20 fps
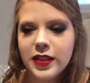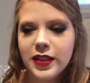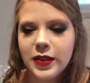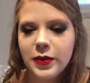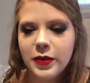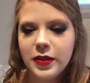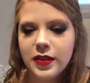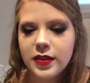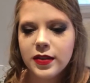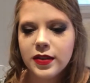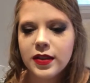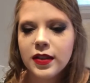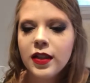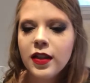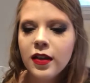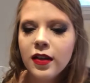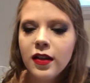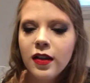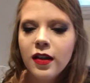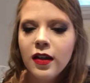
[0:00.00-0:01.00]
That was
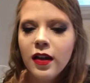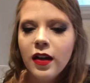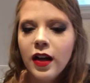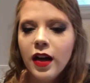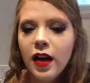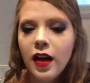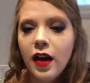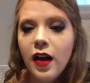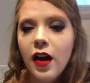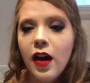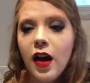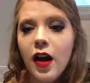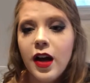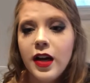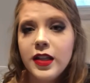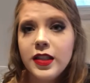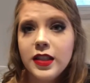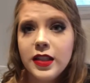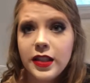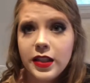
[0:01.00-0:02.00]

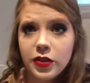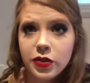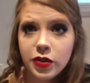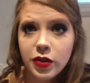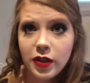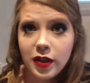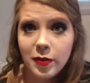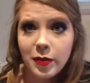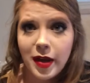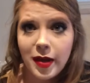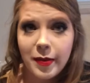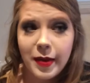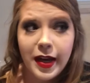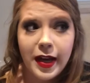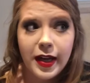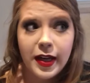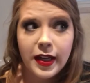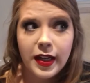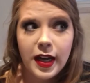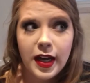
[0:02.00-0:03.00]
honestly and truly my
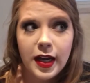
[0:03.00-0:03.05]
bad.